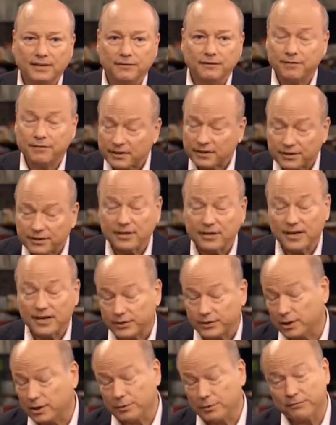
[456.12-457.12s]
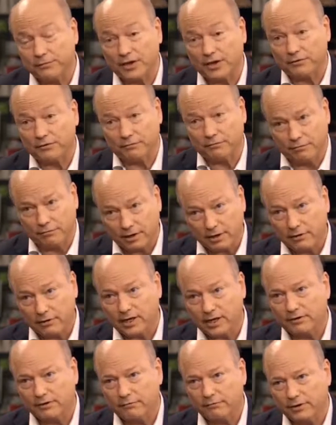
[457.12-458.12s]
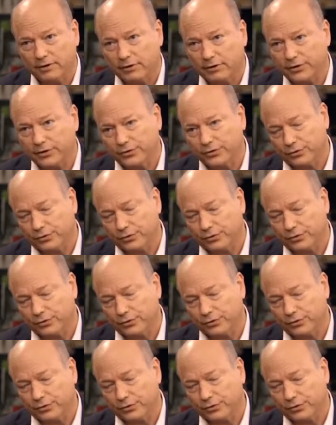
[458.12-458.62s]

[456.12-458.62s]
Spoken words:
The effects can actually be felt very, very